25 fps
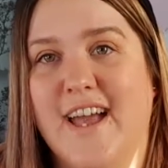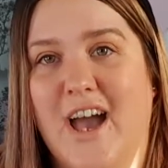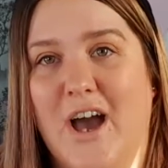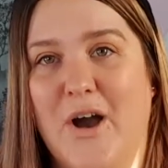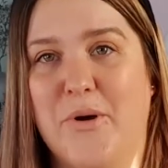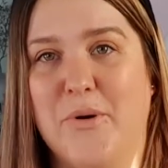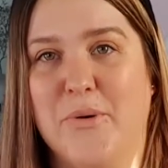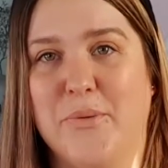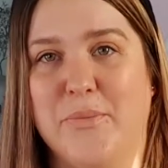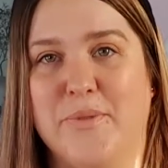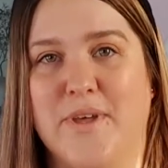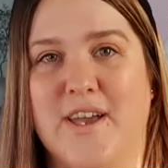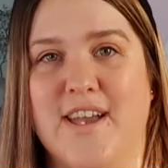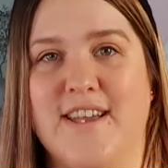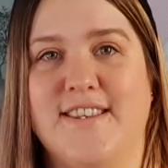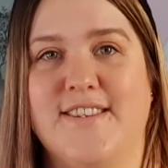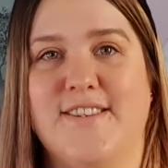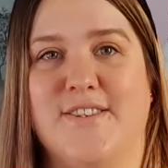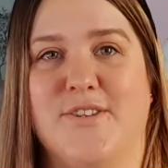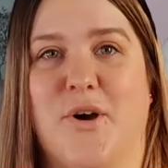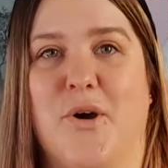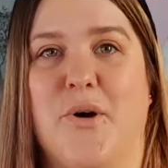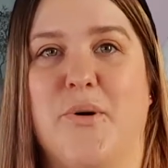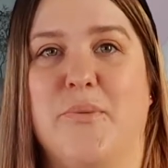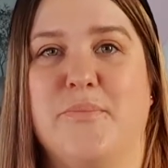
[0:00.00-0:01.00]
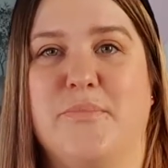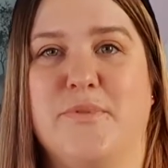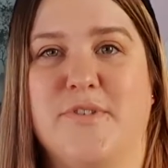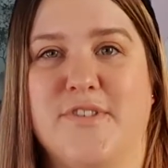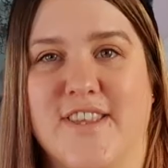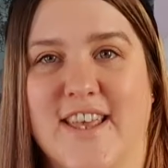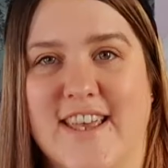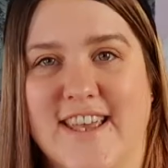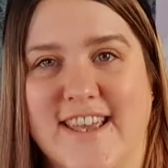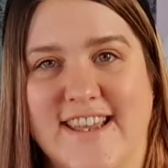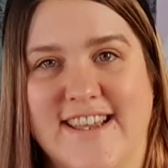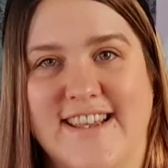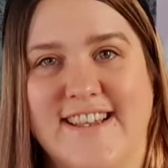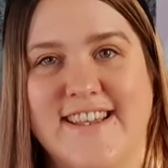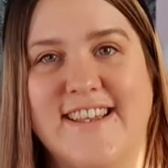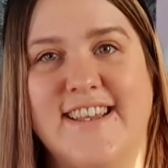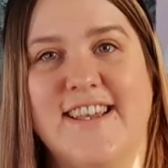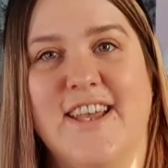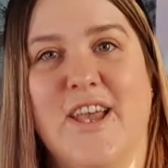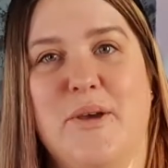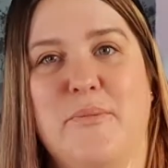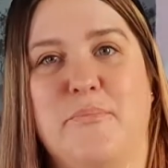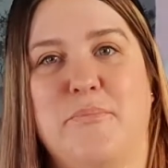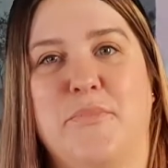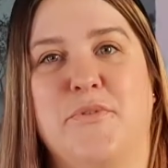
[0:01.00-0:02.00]
I hope that he stops like
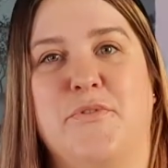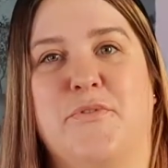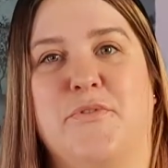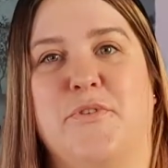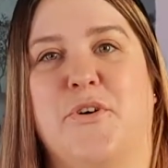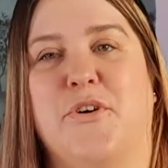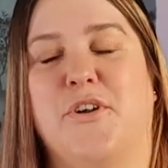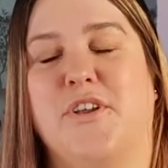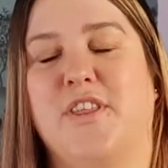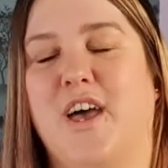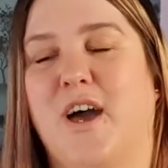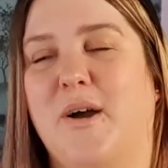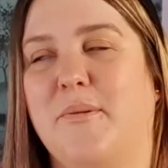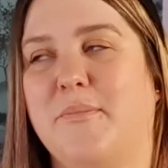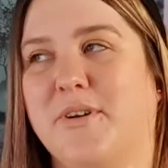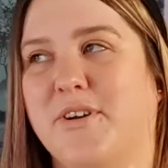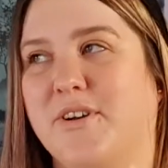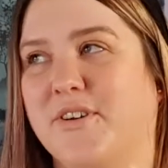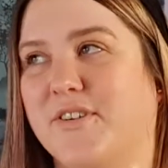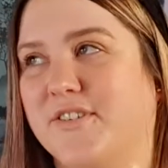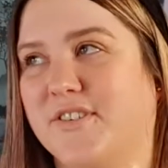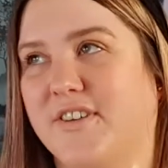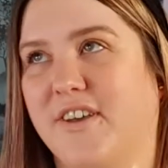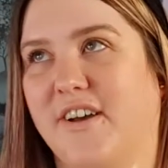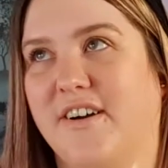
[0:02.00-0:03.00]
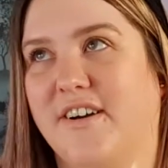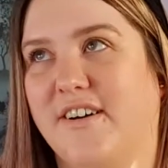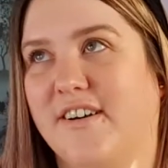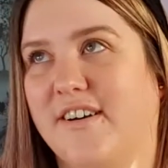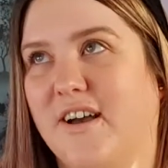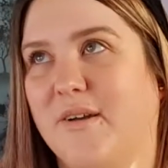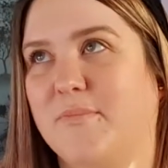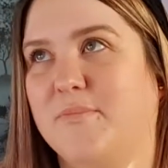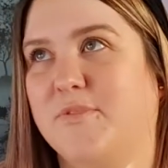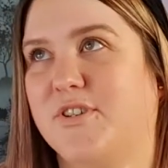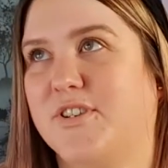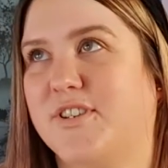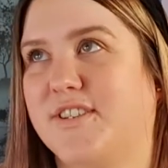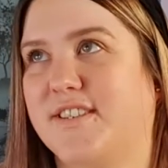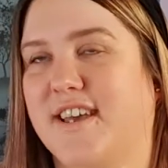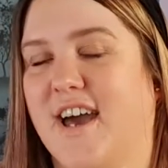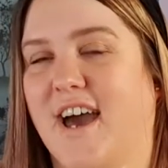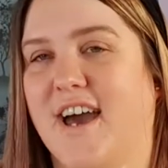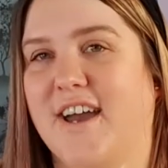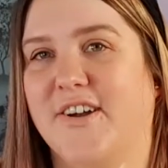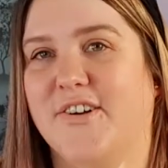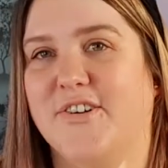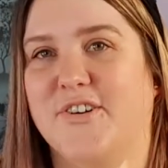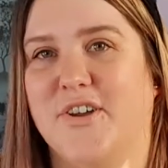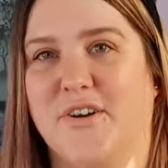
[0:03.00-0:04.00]
before that because oh, I'm just
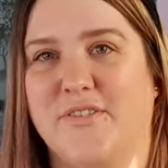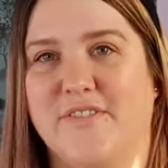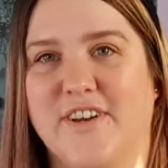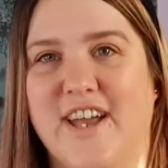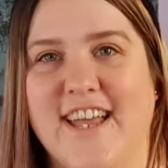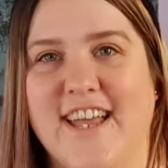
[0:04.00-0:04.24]
tired of it.